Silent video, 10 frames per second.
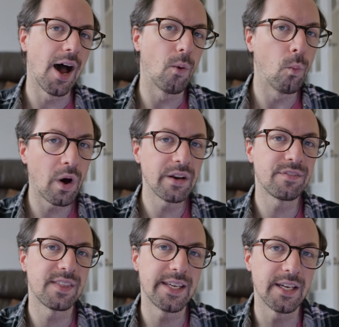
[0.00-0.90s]
one
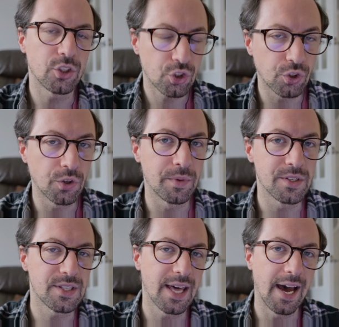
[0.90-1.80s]
of the
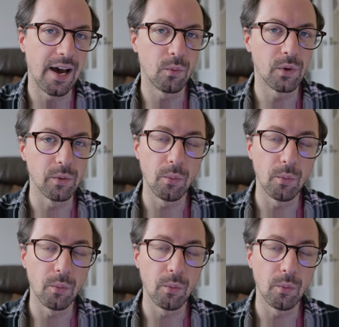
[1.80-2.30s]
traumas that we